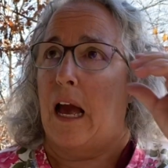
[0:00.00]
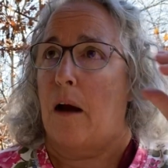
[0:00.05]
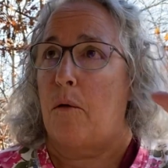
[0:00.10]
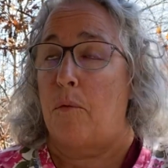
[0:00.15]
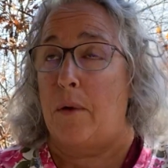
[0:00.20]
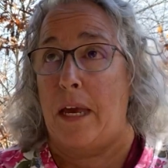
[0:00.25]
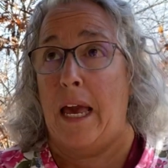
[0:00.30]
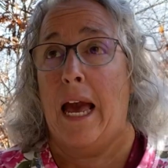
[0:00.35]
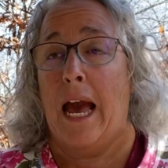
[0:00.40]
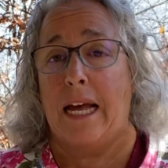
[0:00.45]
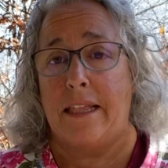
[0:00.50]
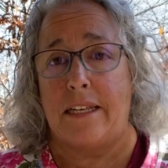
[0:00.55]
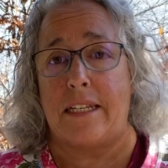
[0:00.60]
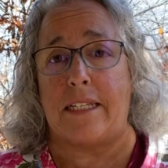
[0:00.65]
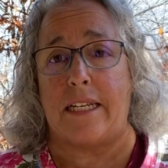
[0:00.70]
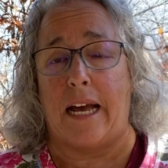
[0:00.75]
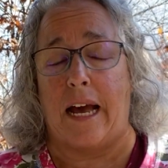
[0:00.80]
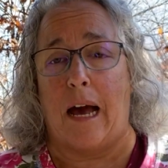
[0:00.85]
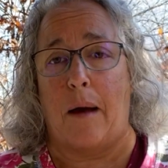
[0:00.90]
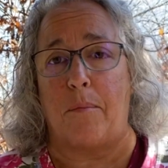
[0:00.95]
We had
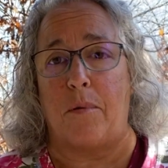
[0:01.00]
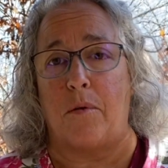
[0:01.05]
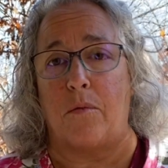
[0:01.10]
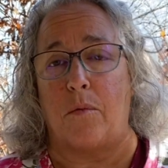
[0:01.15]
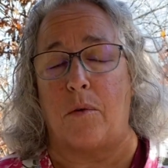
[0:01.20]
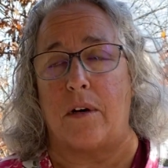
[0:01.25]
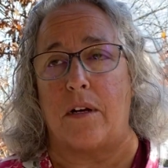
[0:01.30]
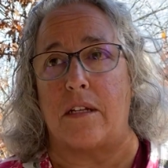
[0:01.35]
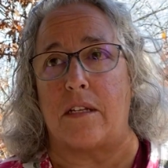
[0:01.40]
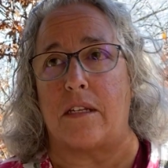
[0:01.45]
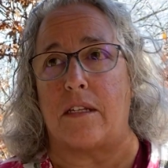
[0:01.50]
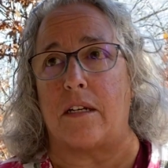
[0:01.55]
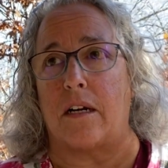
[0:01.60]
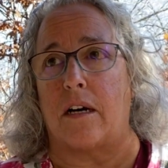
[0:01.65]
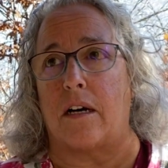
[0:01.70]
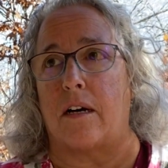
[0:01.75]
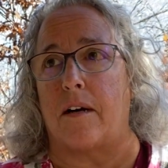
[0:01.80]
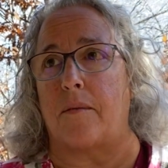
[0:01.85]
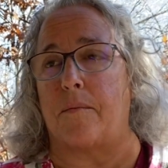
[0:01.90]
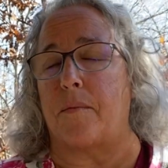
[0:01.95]
this happen once.
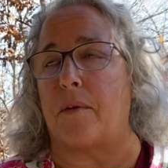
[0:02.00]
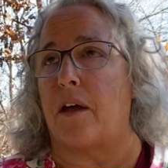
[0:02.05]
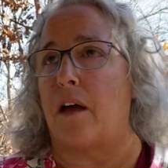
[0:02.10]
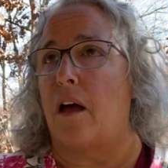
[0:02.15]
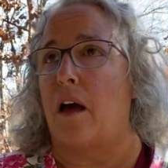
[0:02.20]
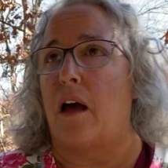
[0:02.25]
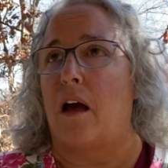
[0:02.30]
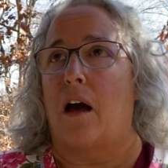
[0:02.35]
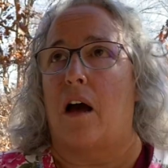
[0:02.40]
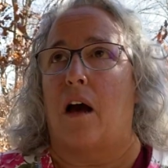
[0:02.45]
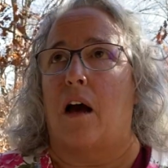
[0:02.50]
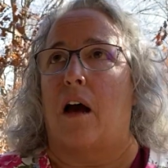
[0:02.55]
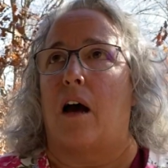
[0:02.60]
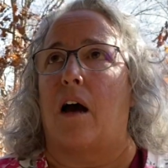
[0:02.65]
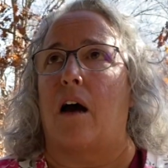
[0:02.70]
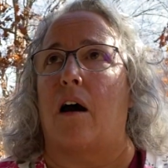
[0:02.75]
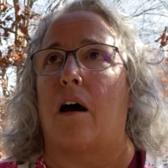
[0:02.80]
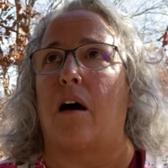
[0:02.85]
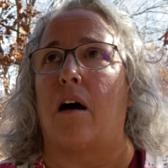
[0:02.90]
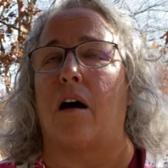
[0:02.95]

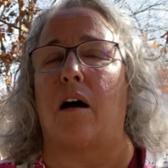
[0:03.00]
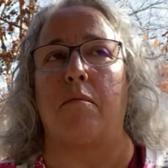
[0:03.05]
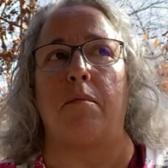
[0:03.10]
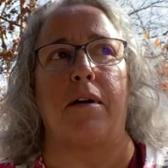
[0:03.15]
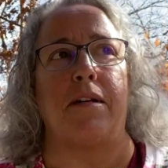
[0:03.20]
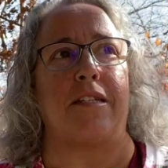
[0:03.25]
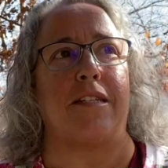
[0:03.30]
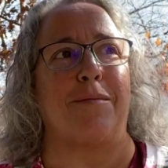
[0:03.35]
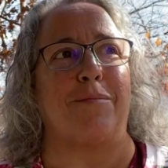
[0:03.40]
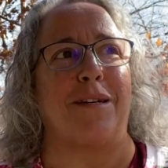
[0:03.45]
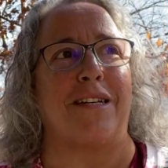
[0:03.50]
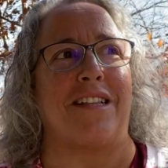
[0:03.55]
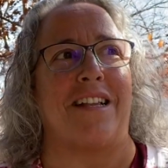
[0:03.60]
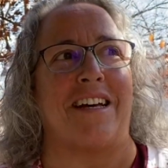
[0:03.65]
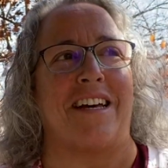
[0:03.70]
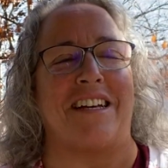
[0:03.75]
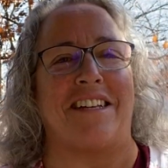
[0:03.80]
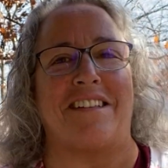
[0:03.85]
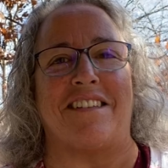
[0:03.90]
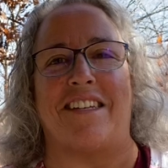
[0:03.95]
It must have been
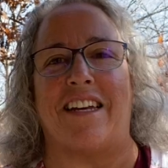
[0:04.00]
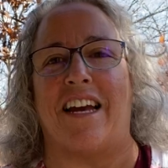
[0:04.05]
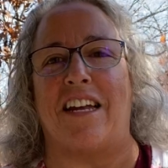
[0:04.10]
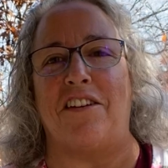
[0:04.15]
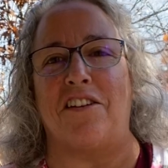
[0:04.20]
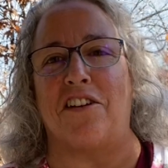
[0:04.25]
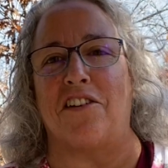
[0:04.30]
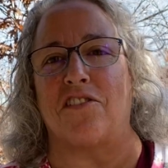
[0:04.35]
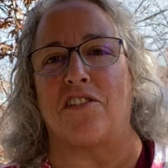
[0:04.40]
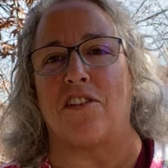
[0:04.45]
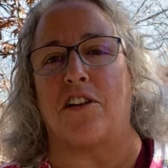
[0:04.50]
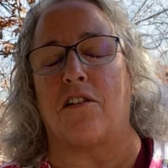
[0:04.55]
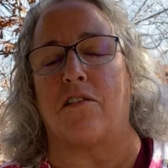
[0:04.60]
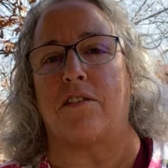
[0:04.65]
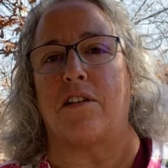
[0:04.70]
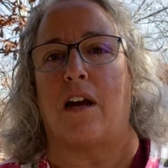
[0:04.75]
like 10 years ago.